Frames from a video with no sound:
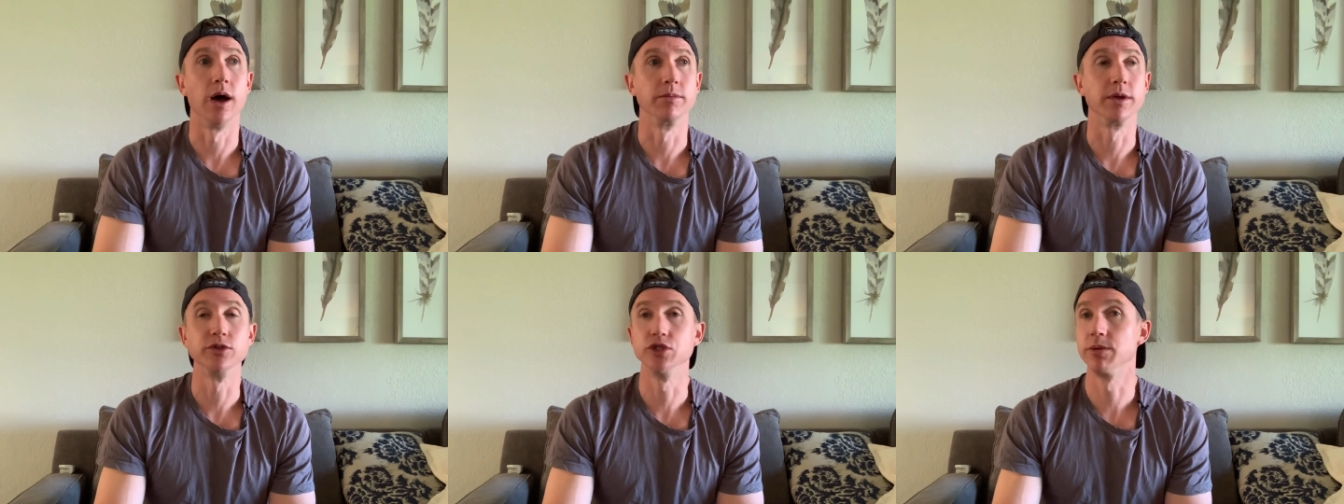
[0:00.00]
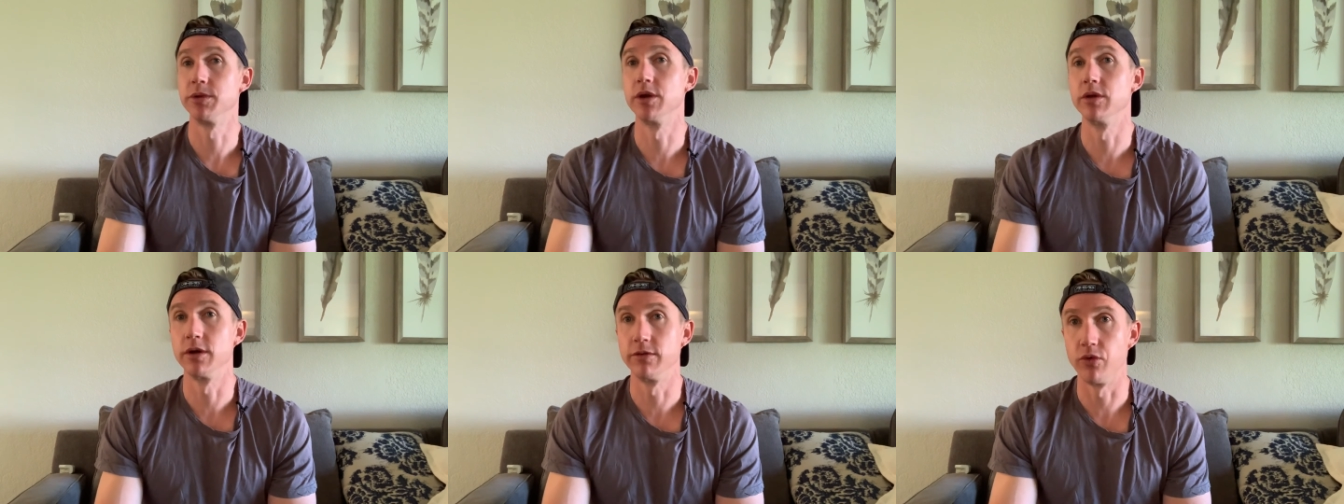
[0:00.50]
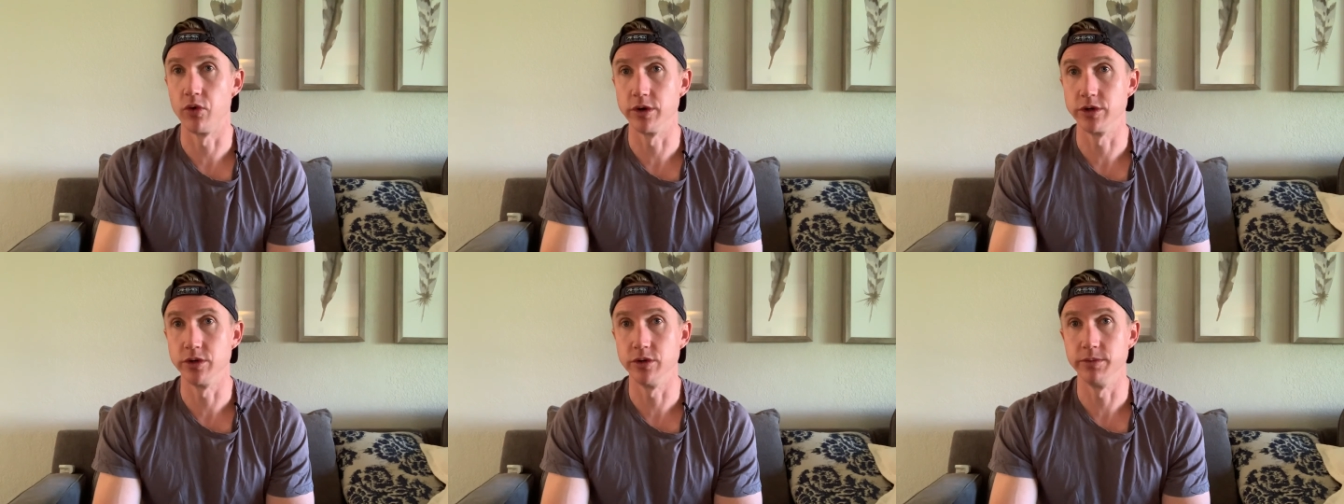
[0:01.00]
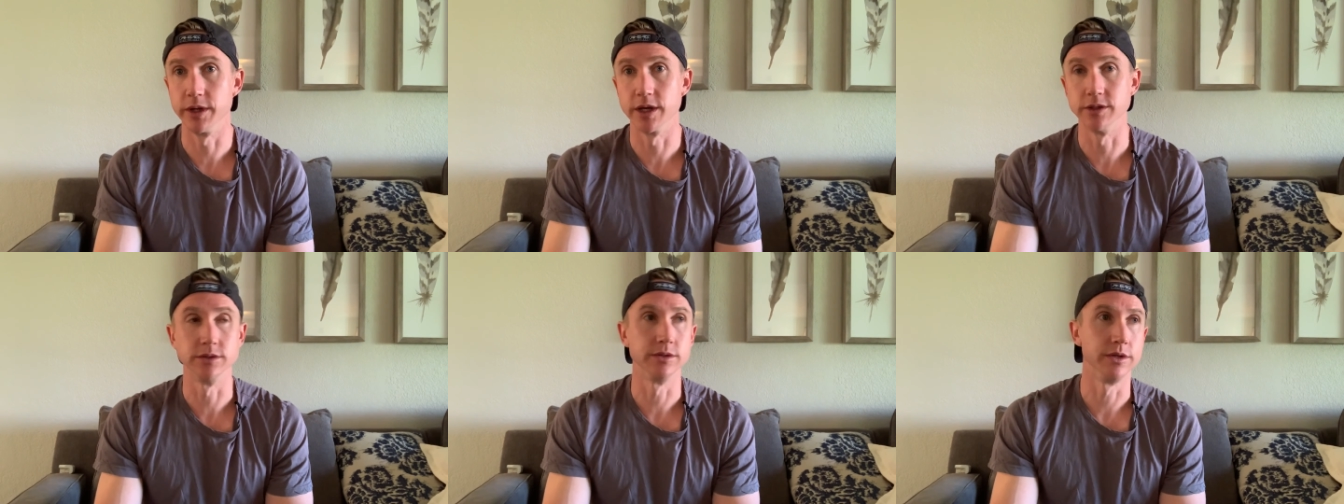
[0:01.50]
gives you something to look forward to,
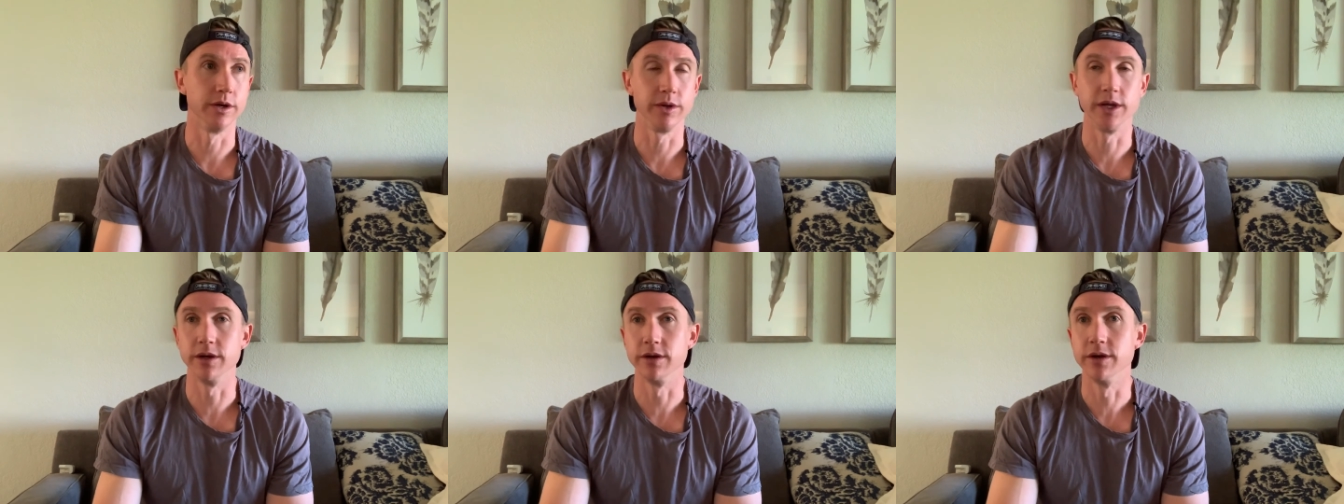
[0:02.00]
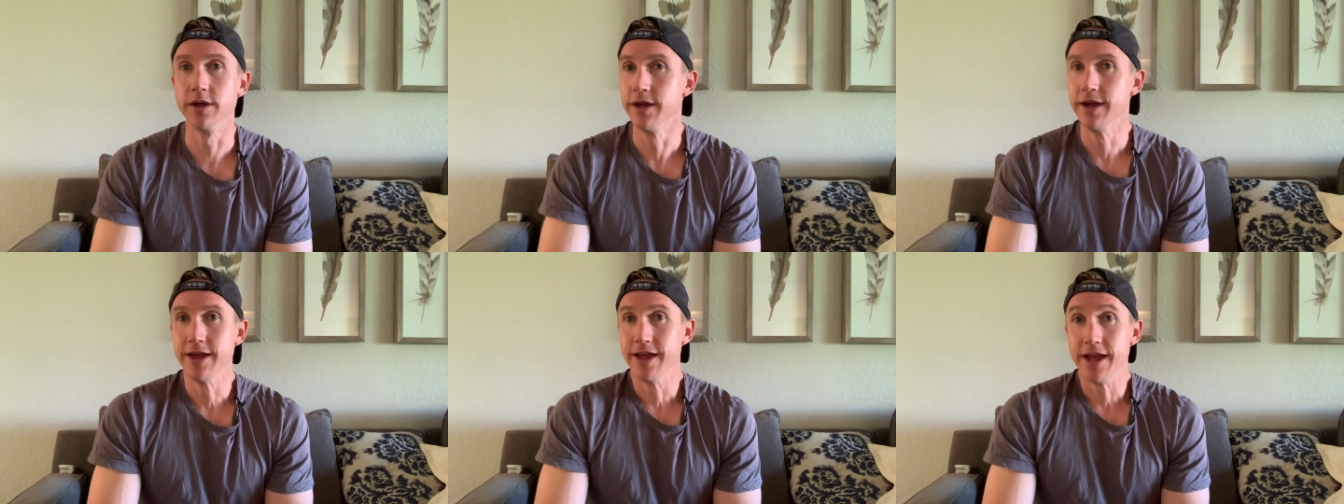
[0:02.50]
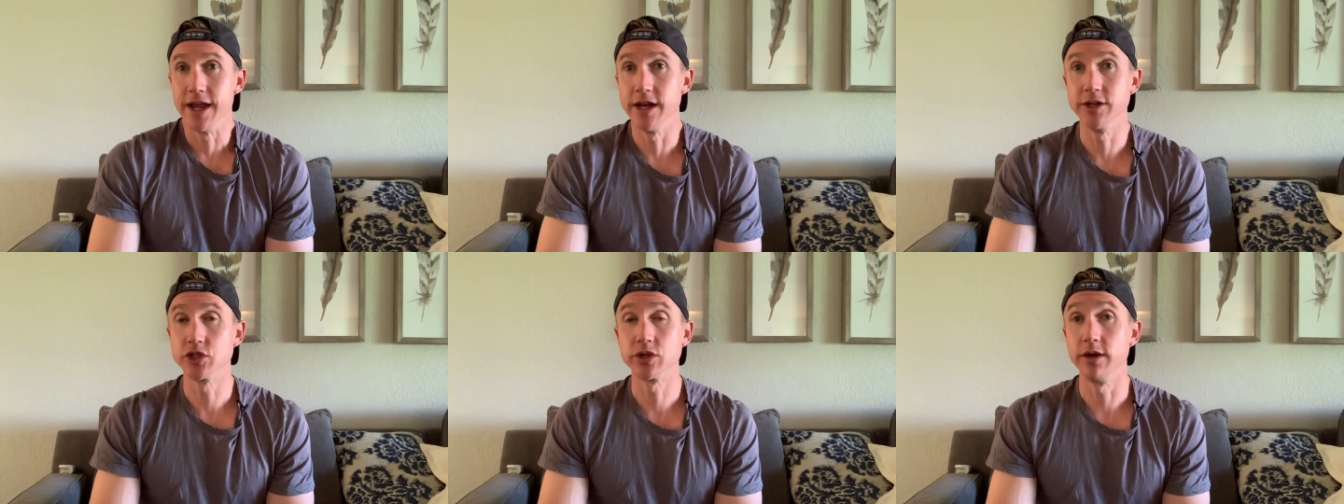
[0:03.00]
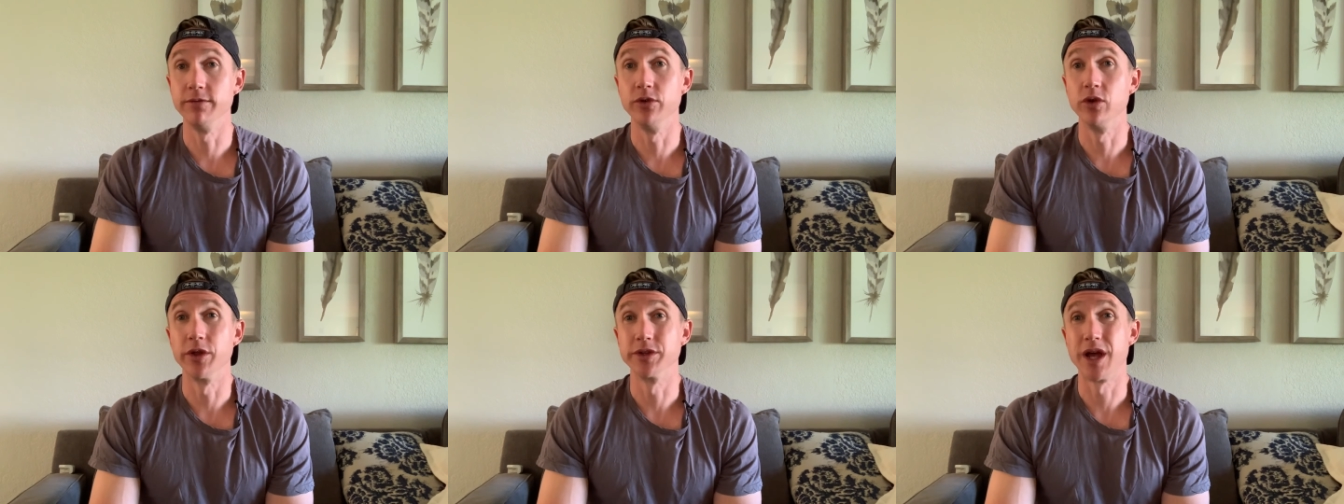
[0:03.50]
because eating just clean
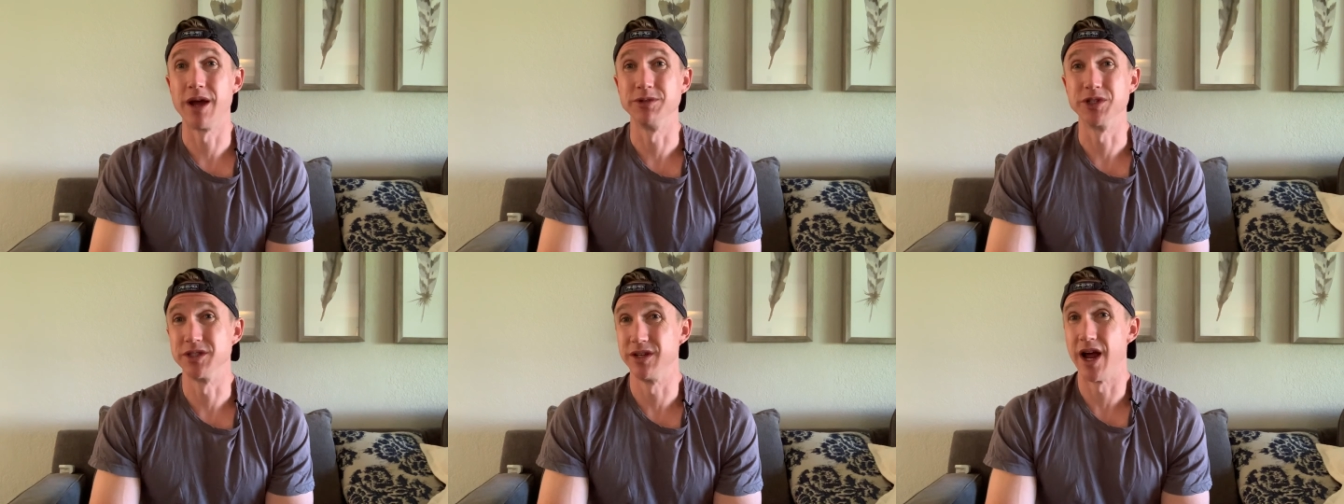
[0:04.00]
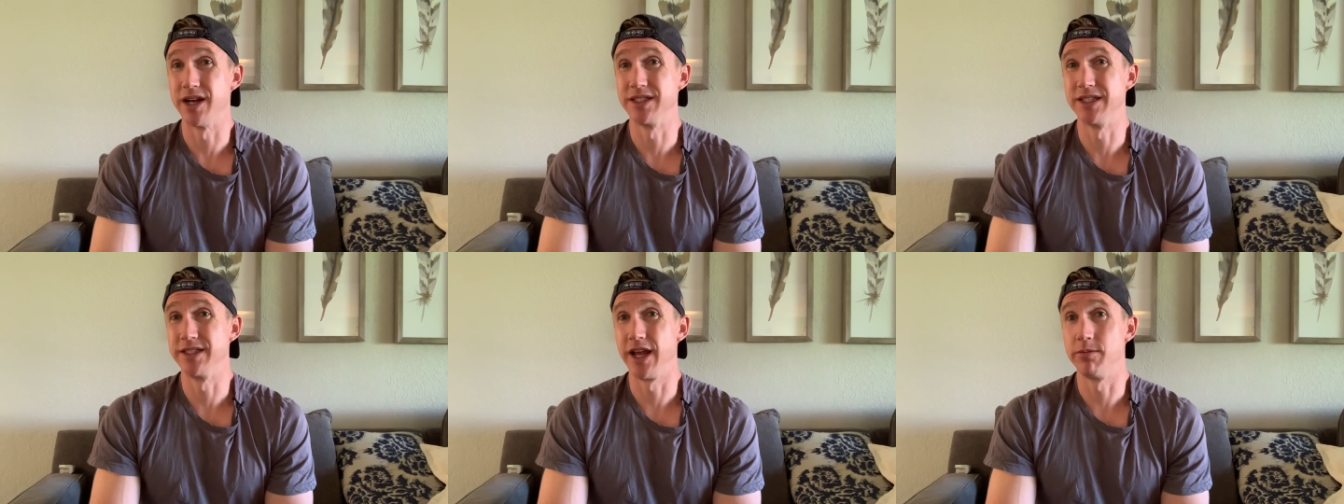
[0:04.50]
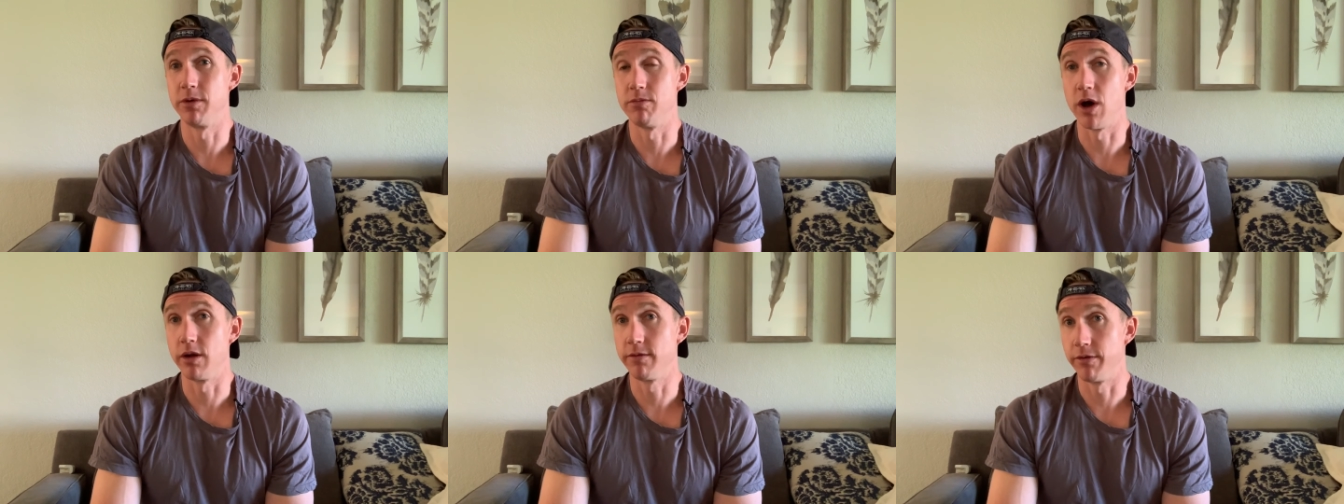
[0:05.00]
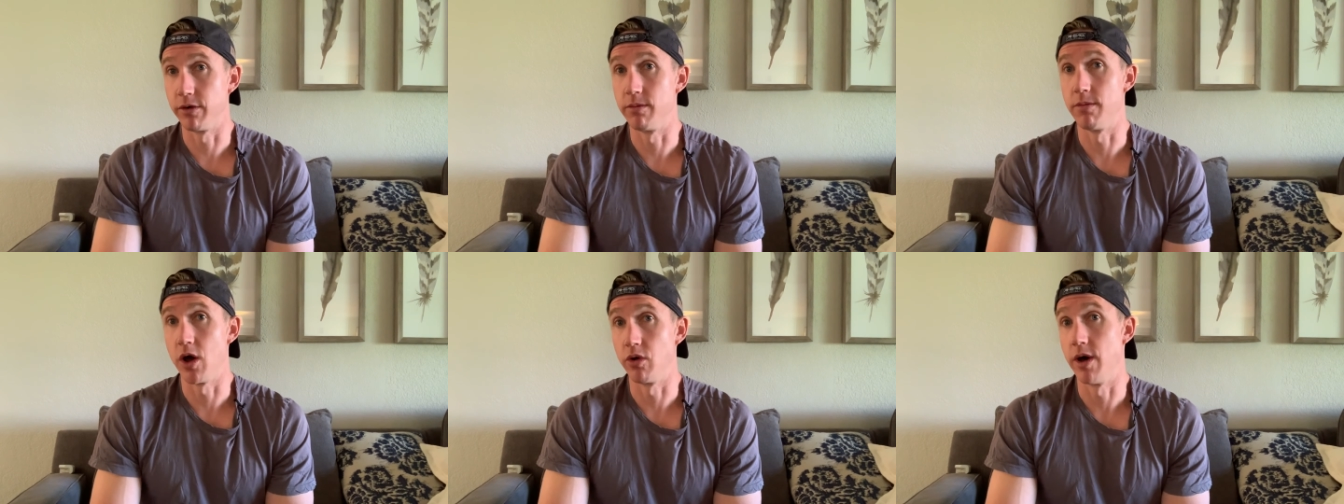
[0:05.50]
food all the time is just not a sustainable model for
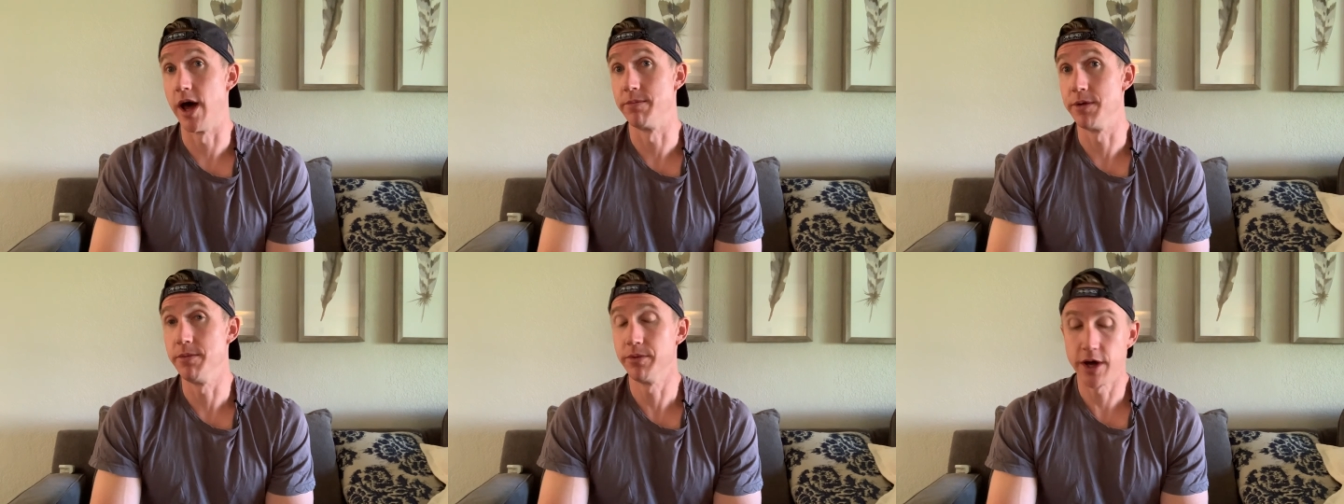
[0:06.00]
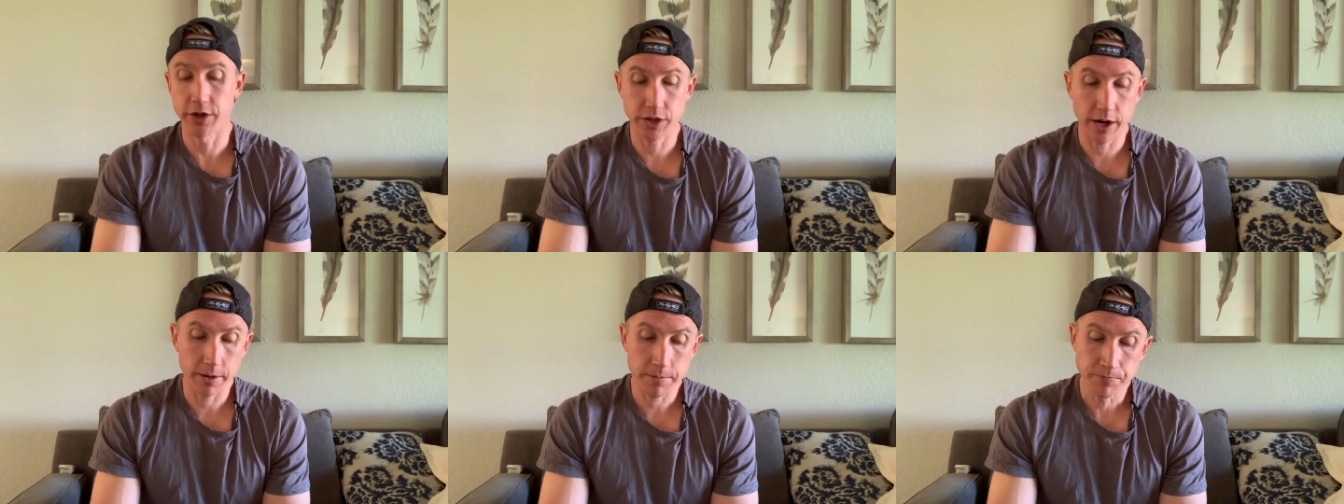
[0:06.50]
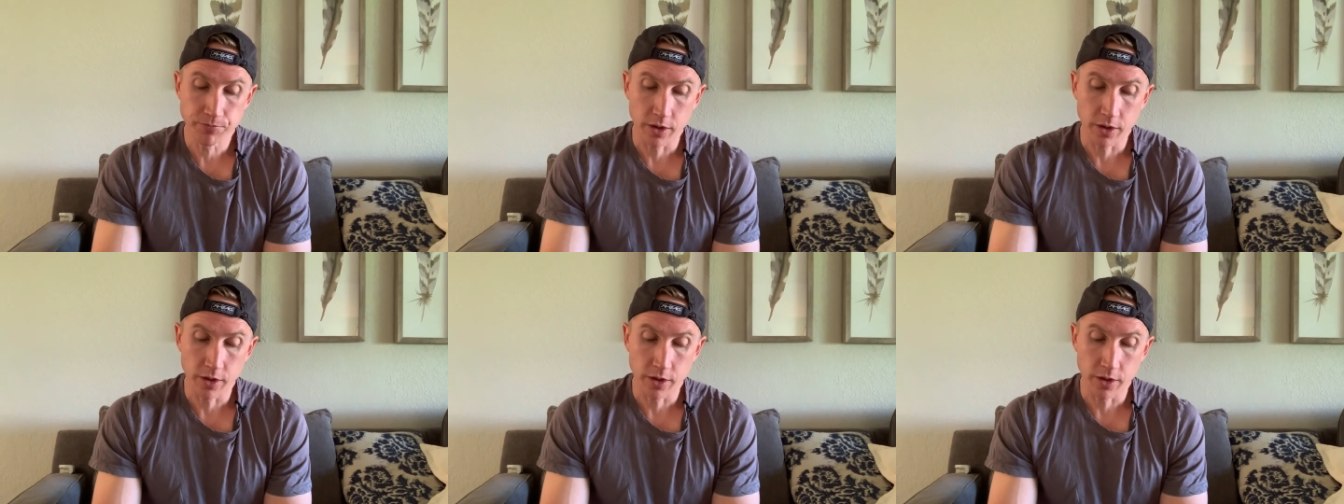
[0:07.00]
a lot of people out there.